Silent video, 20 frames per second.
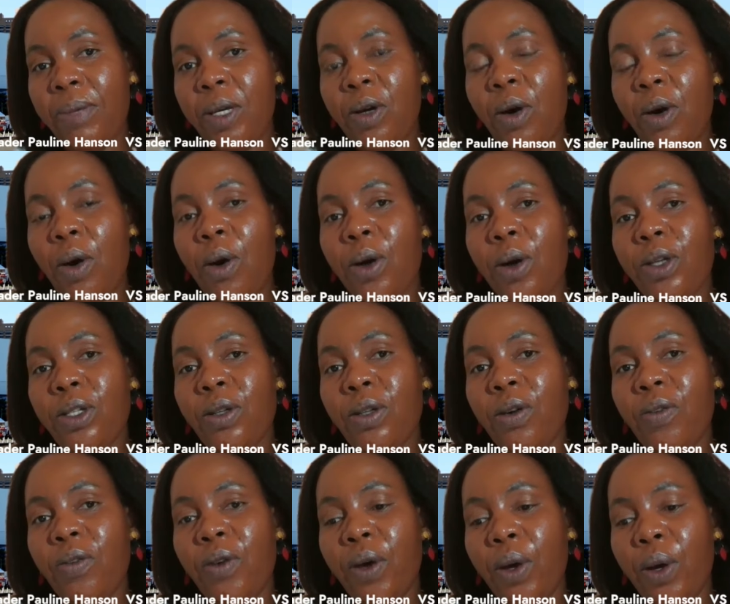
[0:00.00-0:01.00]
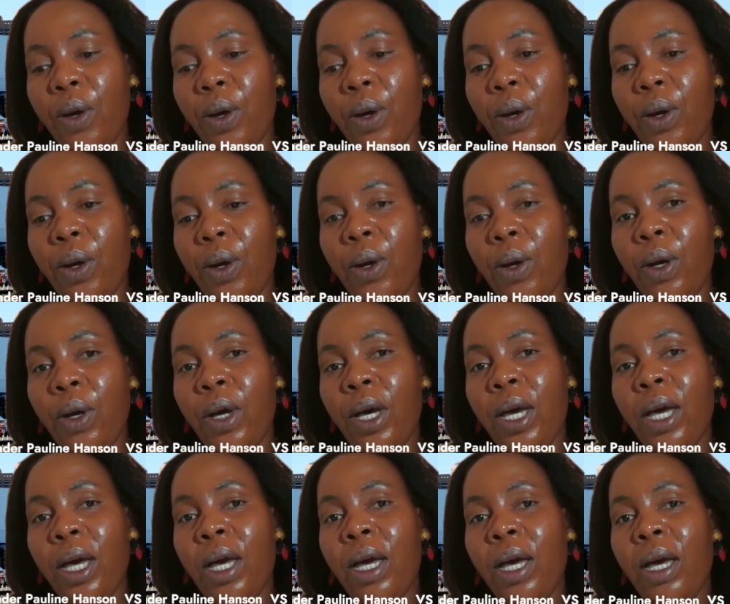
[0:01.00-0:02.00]
Because of her,
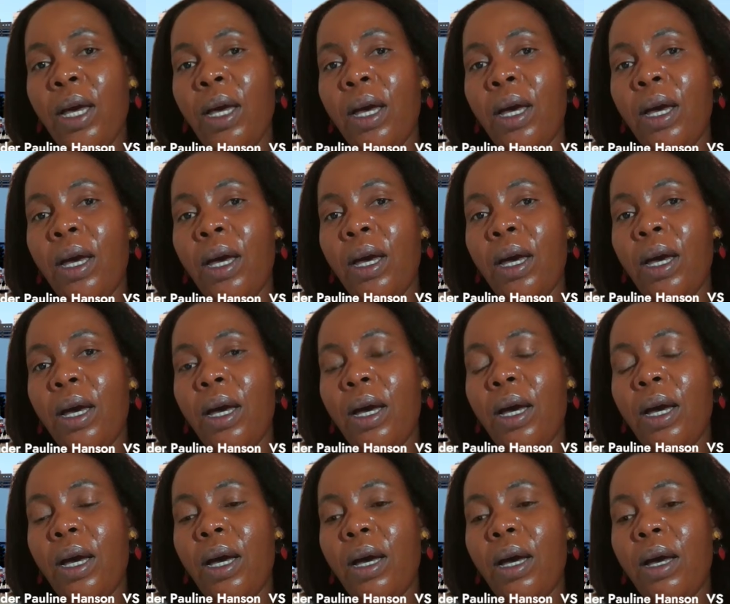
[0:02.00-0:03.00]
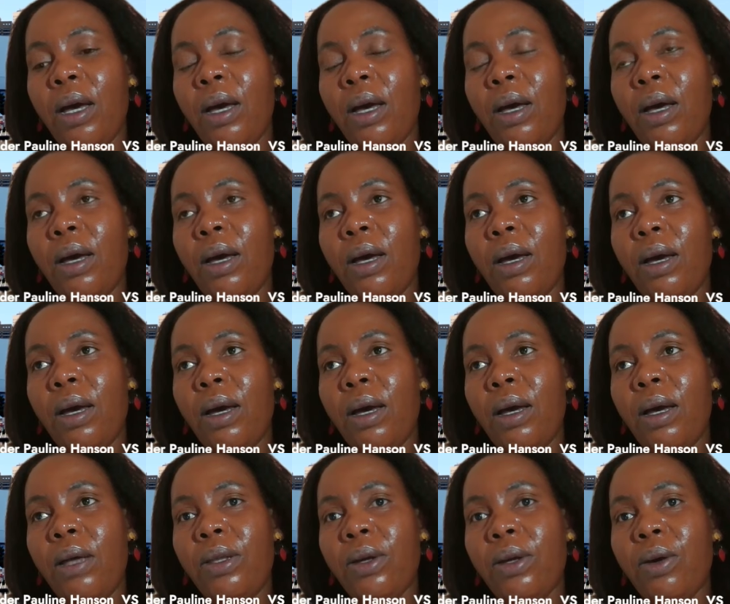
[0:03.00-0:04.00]

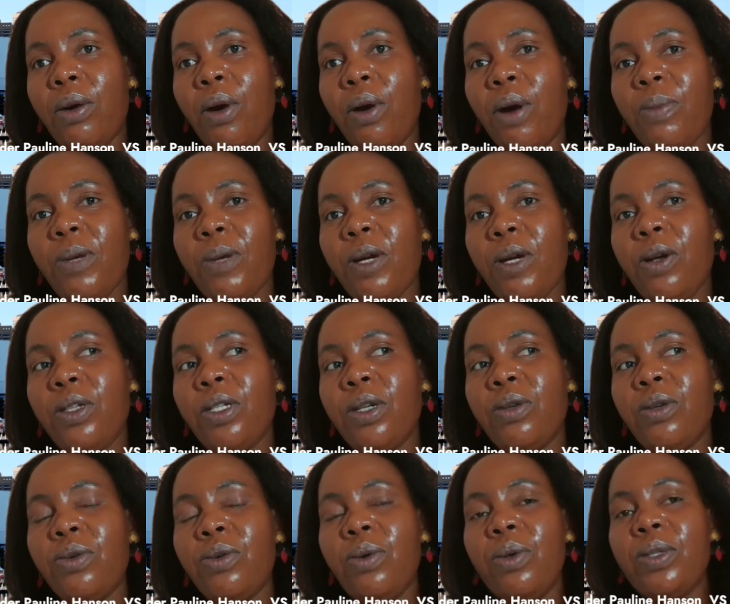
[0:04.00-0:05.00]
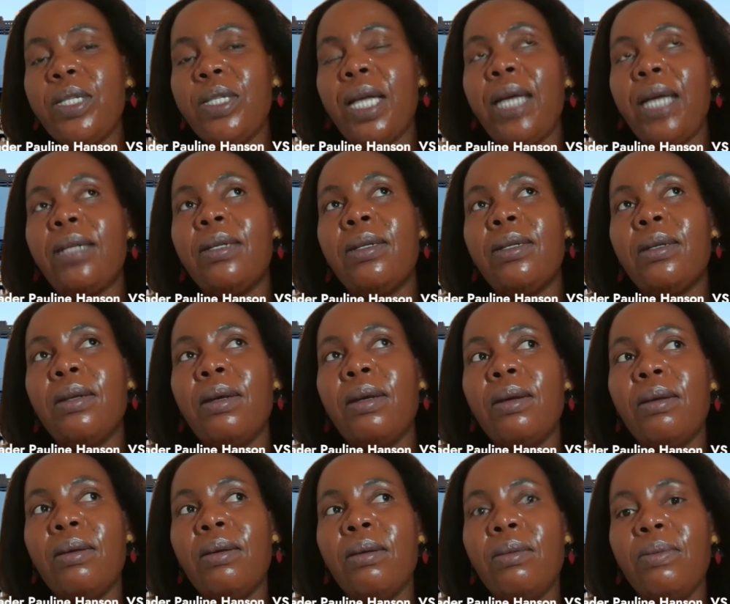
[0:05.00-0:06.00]
the court, because it rules that,
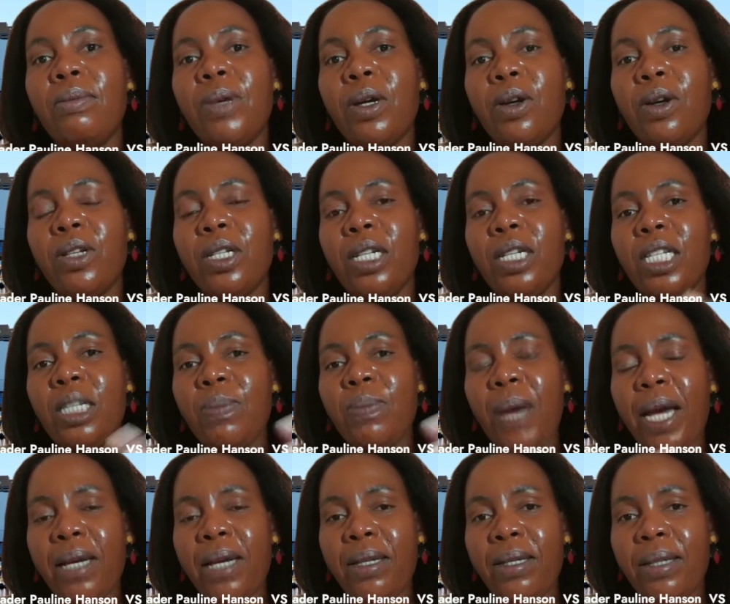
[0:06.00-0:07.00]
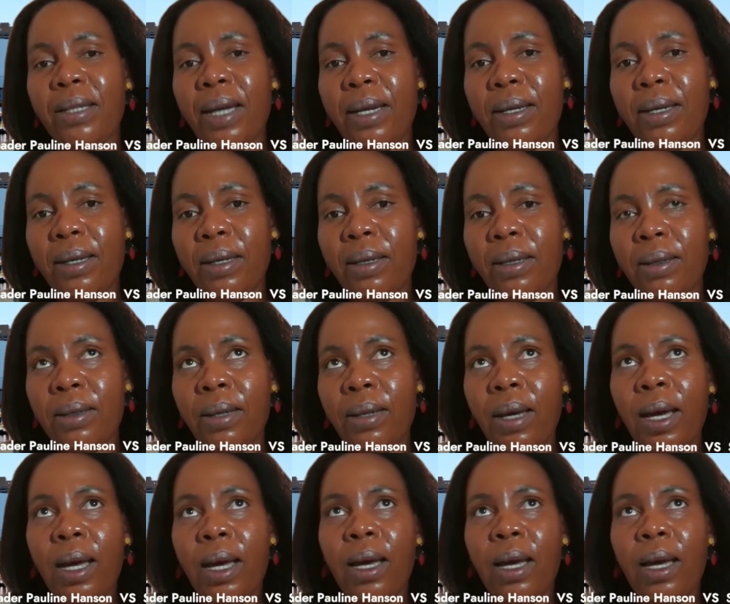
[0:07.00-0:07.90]
because she's Pakistani